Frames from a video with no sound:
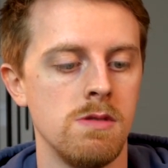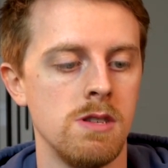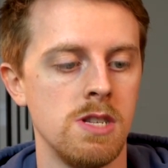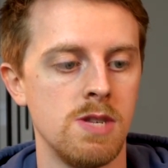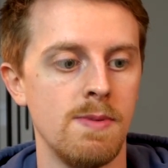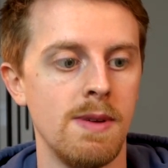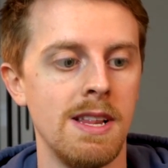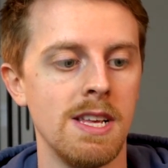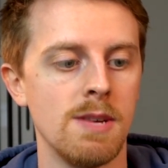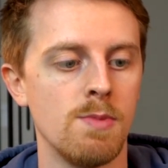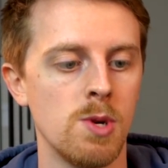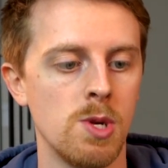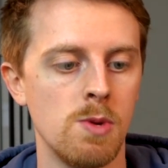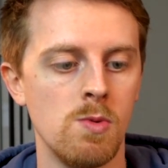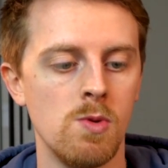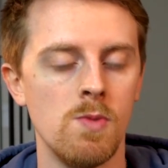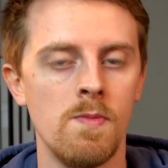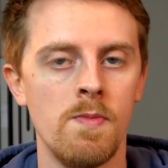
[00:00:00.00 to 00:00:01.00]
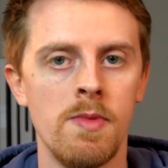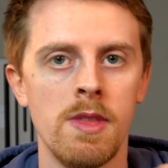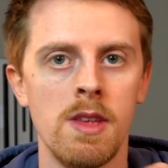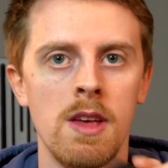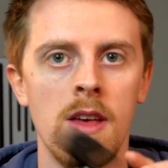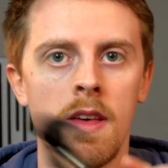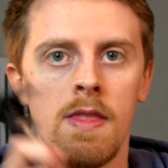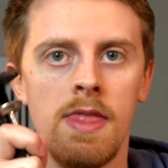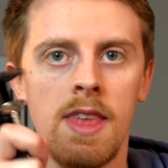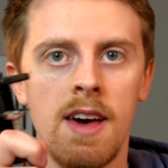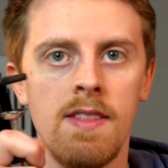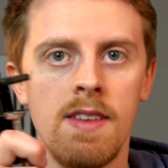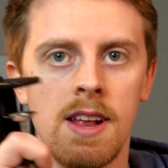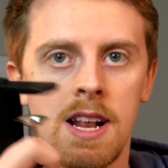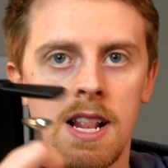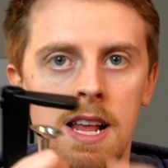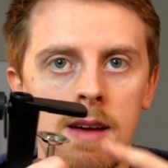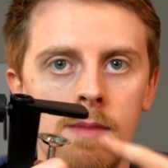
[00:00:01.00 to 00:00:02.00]
as speedily as possible. That
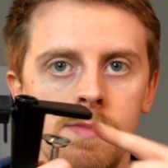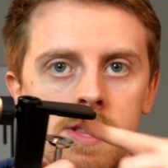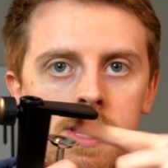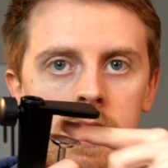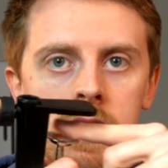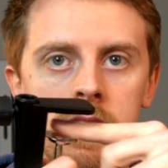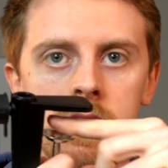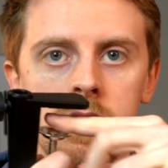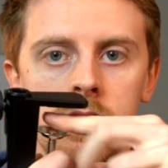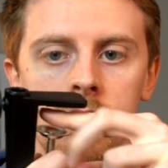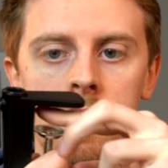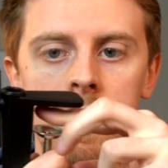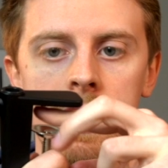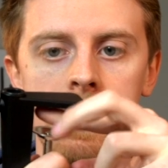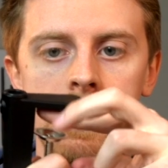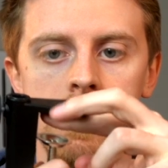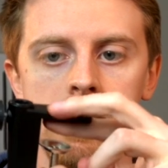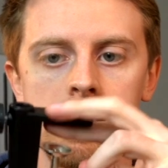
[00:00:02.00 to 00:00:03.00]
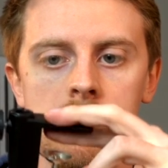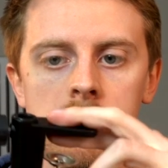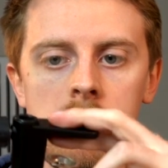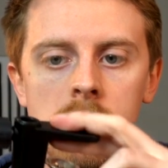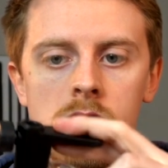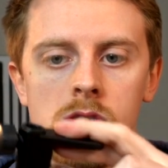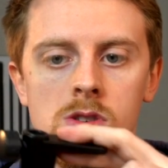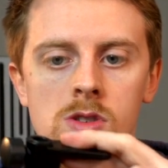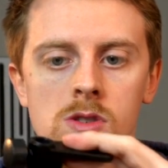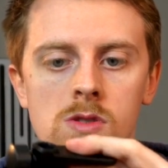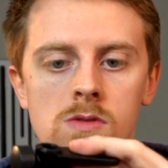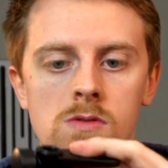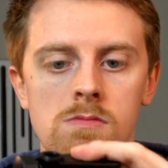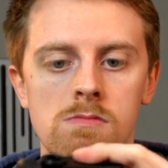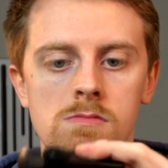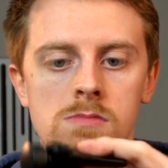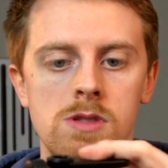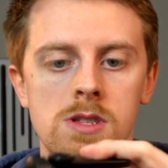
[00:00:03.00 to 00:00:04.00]
then clamps into your desk.
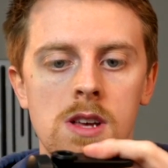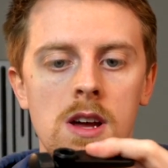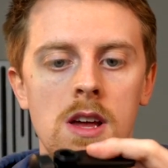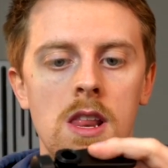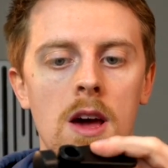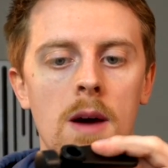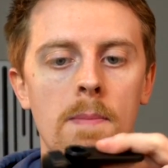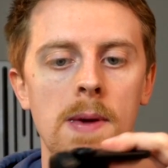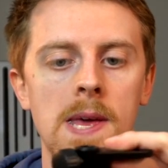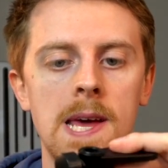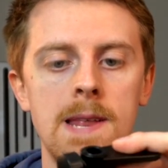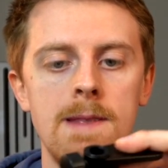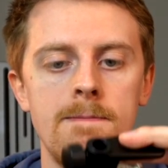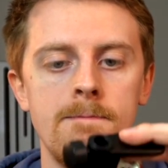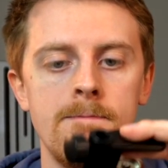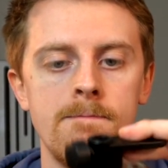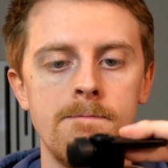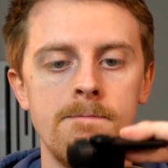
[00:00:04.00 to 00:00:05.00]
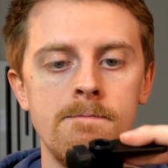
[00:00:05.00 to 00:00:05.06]
You tighten it up again,